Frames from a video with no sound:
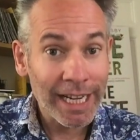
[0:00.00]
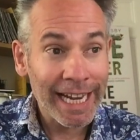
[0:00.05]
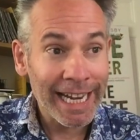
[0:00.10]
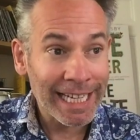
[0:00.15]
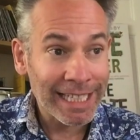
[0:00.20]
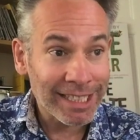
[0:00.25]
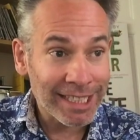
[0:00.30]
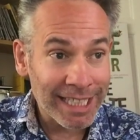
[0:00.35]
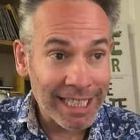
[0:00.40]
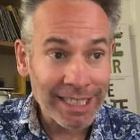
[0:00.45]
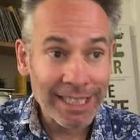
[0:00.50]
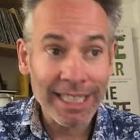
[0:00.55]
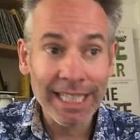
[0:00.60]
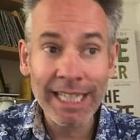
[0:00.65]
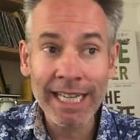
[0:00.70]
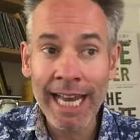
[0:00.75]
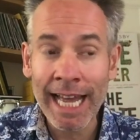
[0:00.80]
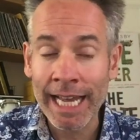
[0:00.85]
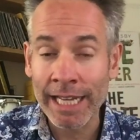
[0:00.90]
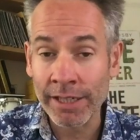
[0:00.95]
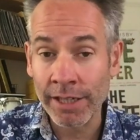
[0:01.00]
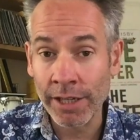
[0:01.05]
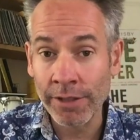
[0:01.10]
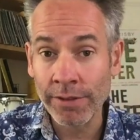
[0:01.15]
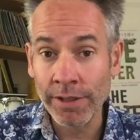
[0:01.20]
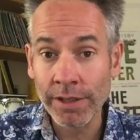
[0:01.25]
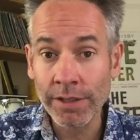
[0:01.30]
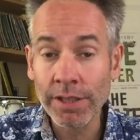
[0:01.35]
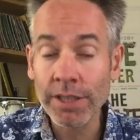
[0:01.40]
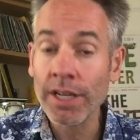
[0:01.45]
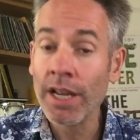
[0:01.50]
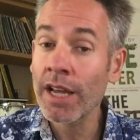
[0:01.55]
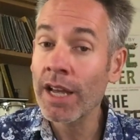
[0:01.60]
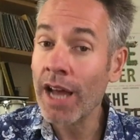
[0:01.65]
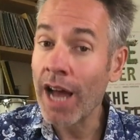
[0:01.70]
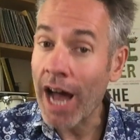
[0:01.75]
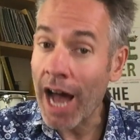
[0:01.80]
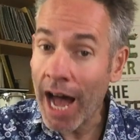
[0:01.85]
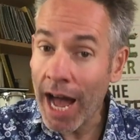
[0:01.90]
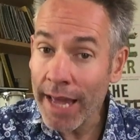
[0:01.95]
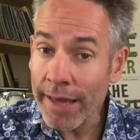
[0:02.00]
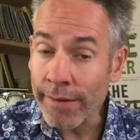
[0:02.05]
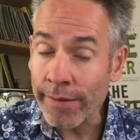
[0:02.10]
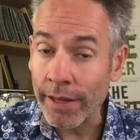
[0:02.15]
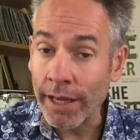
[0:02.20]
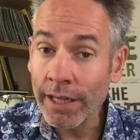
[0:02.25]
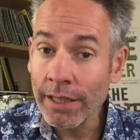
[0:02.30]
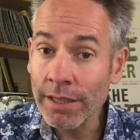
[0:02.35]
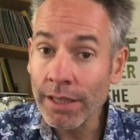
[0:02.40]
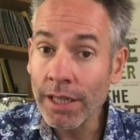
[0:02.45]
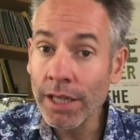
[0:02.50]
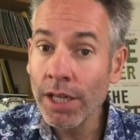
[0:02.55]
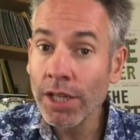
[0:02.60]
existing landowners either